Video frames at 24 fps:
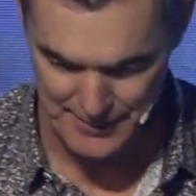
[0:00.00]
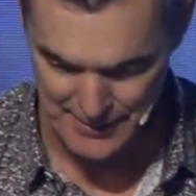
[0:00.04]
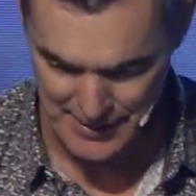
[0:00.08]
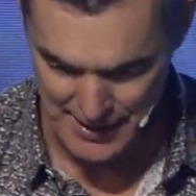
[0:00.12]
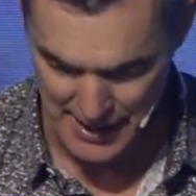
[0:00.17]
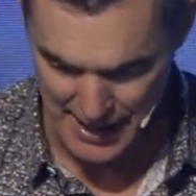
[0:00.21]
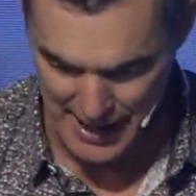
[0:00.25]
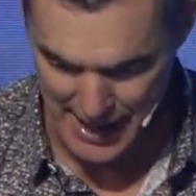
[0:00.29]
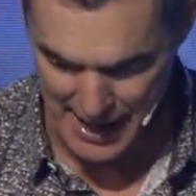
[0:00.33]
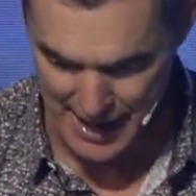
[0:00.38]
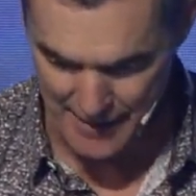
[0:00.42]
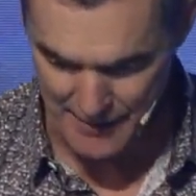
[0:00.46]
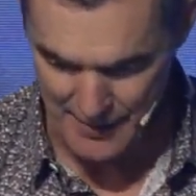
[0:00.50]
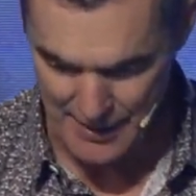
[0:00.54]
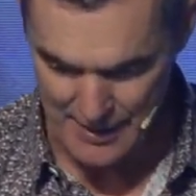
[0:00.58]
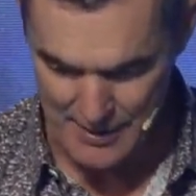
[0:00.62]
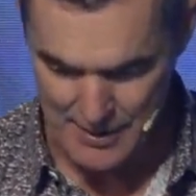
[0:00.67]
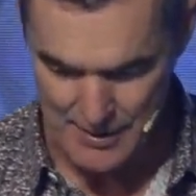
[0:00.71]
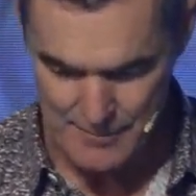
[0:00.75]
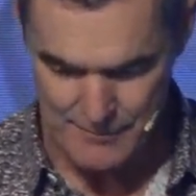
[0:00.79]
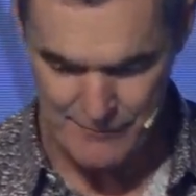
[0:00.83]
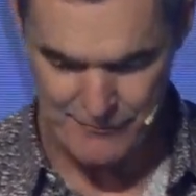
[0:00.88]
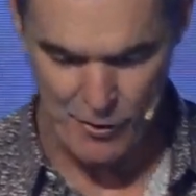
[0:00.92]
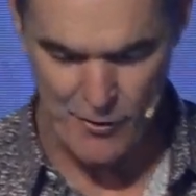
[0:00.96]
Uh,
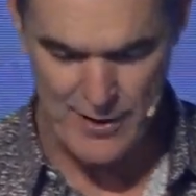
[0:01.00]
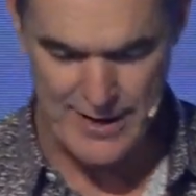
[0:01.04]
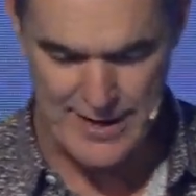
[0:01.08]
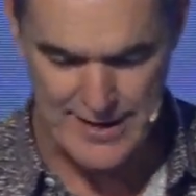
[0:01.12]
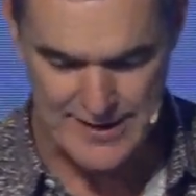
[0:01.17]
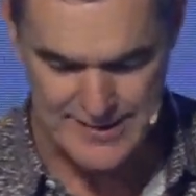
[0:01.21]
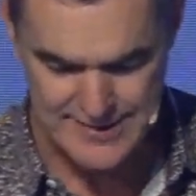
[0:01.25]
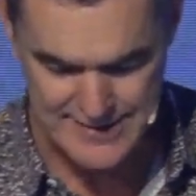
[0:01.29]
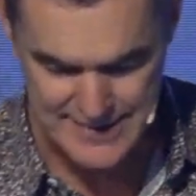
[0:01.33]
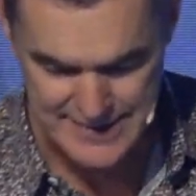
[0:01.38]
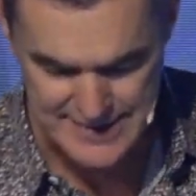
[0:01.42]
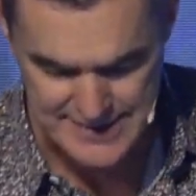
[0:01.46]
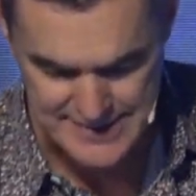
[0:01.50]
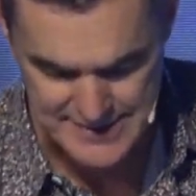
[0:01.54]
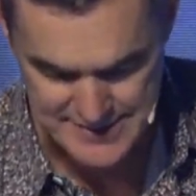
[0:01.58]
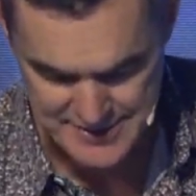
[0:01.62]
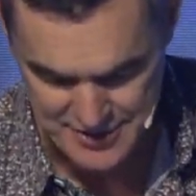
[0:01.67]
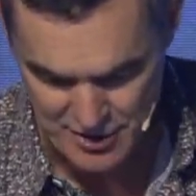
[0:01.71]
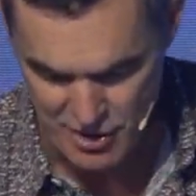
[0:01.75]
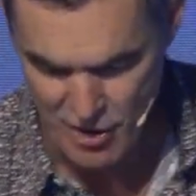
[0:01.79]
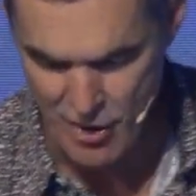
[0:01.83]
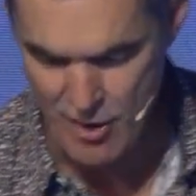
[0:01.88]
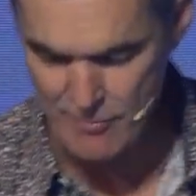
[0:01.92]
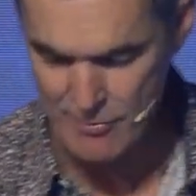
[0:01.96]
for it
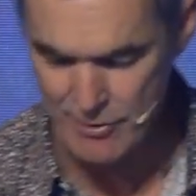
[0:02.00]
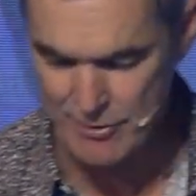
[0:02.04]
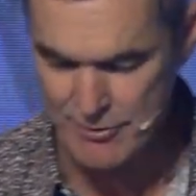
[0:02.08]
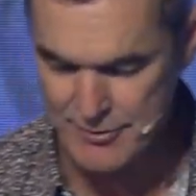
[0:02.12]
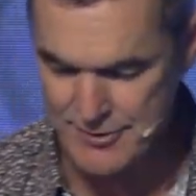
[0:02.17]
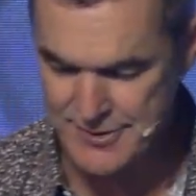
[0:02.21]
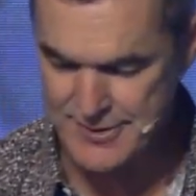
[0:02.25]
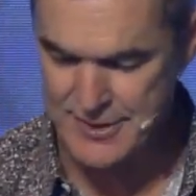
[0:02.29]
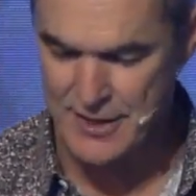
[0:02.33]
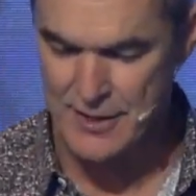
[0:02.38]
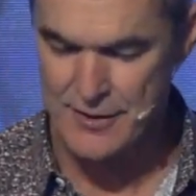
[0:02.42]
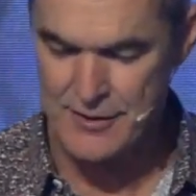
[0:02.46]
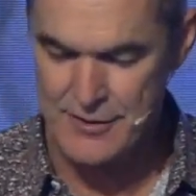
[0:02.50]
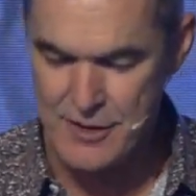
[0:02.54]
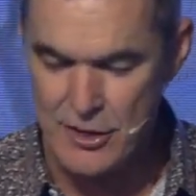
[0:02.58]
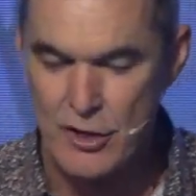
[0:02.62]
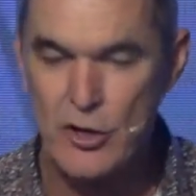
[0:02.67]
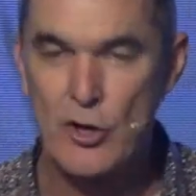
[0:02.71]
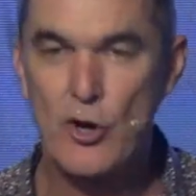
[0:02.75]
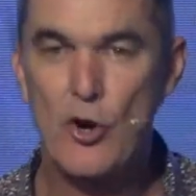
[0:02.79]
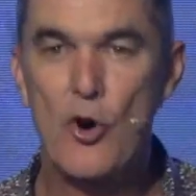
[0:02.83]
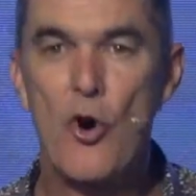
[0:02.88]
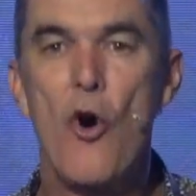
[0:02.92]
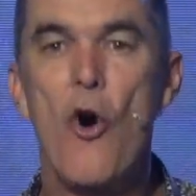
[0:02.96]
determines the
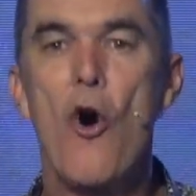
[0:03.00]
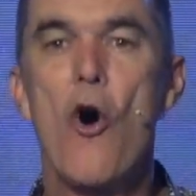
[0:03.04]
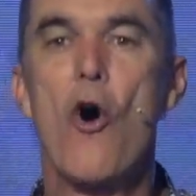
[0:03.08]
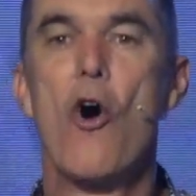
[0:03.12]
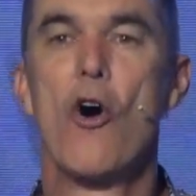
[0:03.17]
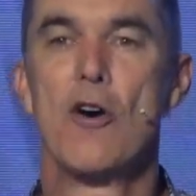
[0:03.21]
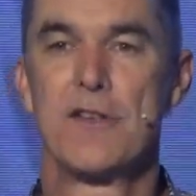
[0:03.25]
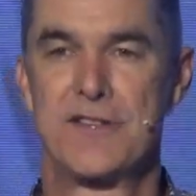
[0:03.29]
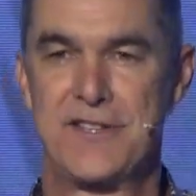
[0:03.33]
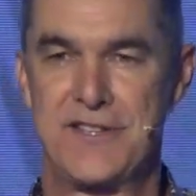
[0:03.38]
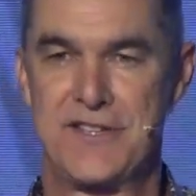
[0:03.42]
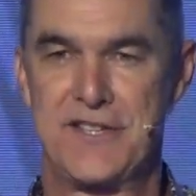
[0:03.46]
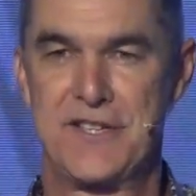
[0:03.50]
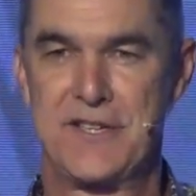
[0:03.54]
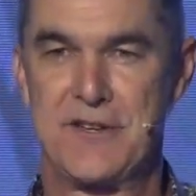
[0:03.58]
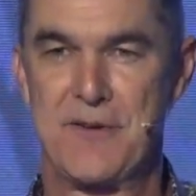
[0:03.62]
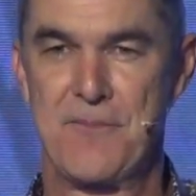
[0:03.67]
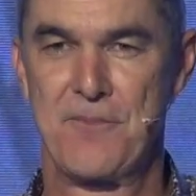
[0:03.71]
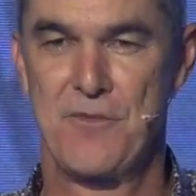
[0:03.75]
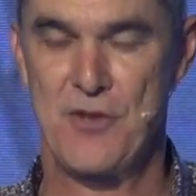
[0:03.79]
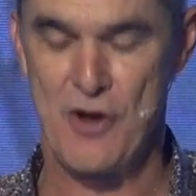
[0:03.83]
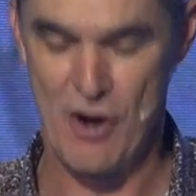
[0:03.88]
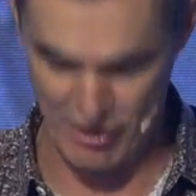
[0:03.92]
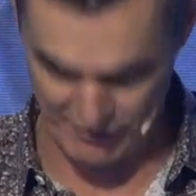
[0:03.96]
course
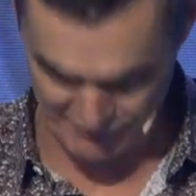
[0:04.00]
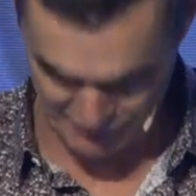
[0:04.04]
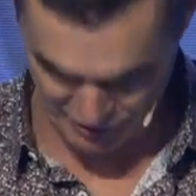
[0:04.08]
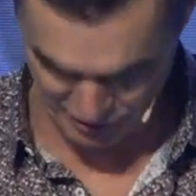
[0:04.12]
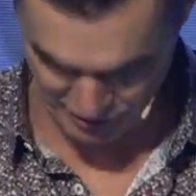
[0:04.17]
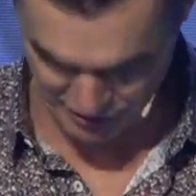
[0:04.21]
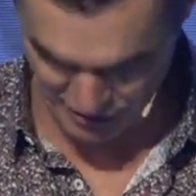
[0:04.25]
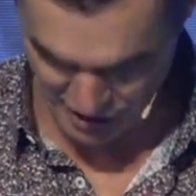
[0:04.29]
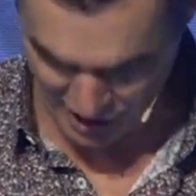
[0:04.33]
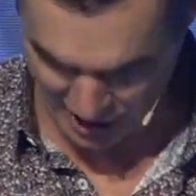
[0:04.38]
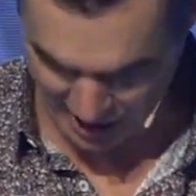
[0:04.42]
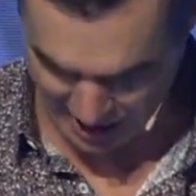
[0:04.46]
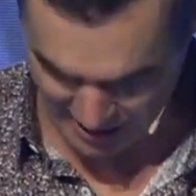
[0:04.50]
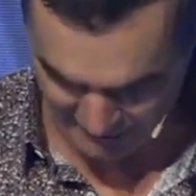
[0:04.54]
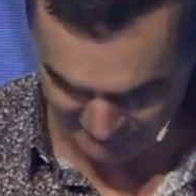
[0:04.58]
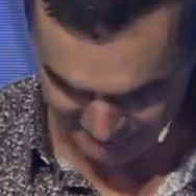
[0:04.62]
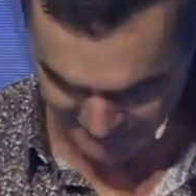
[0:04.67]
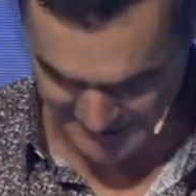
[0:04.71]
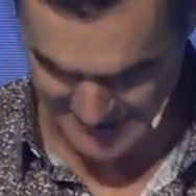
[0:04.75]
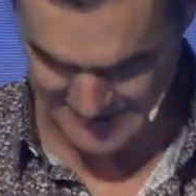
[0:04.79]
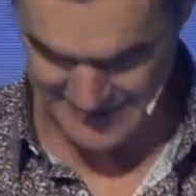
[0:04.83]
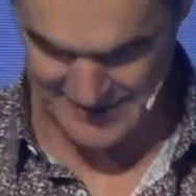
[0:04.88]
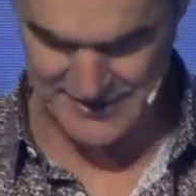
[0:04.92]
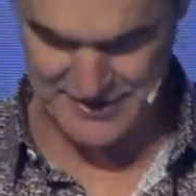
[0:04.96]
of your life.
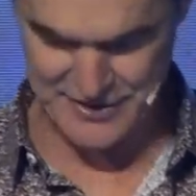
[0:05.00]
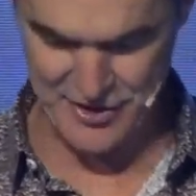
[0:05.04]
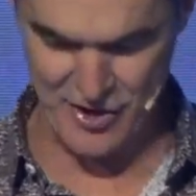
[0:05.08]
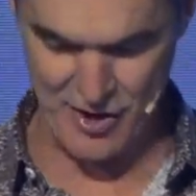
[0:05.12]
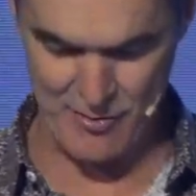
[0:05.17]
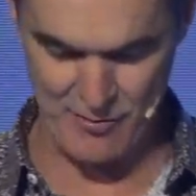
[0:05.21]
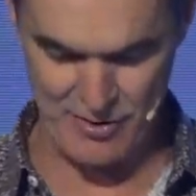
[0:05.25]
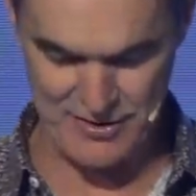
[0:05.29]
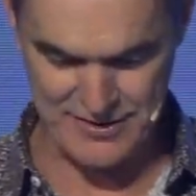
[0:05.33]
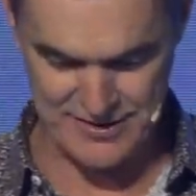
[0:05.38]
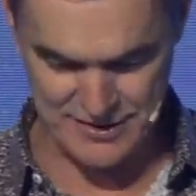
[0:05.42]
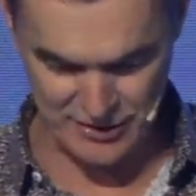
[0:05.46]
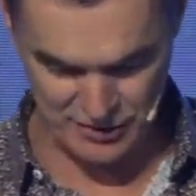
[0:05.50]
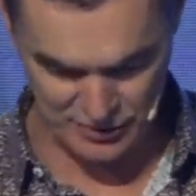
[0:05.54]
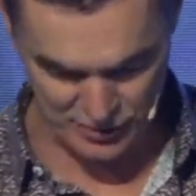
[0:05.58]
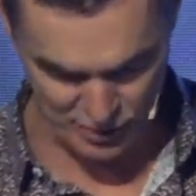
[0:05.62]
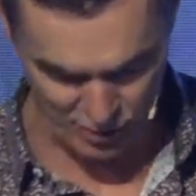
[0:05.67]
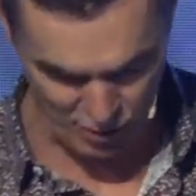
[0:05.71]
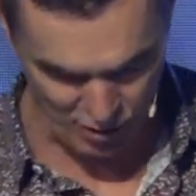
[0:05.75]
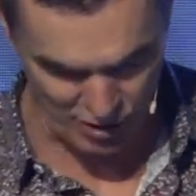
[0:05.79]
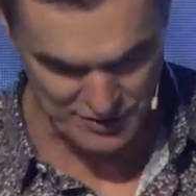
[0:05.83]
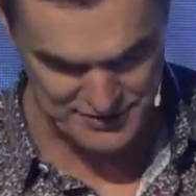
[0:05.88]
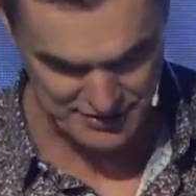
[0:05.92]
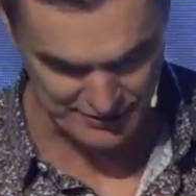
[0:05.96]
It determines the
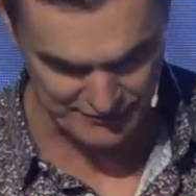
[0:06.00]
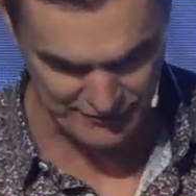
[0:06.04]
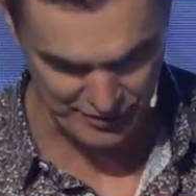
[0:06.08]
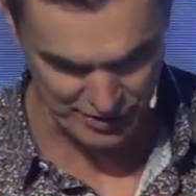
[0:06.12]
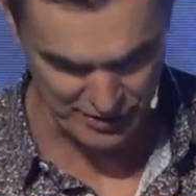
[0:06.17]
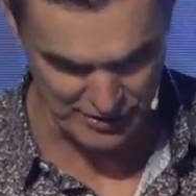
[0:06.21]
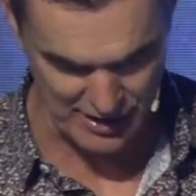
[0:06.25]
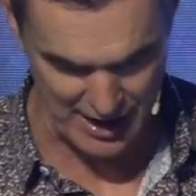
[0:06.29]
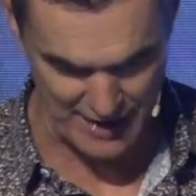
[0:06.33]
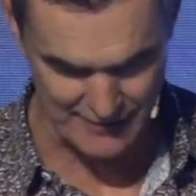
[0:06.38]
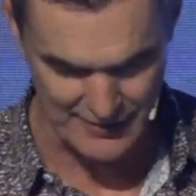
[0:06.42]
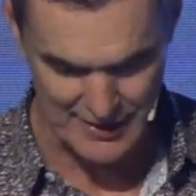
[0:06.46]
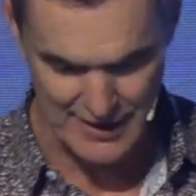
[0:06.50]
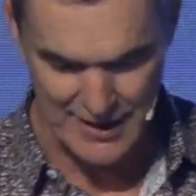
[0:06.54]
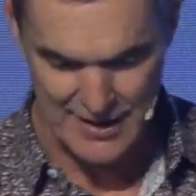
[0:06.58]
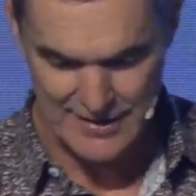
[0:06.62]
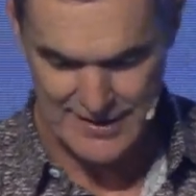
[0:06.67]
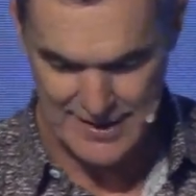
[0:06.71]
course of your life.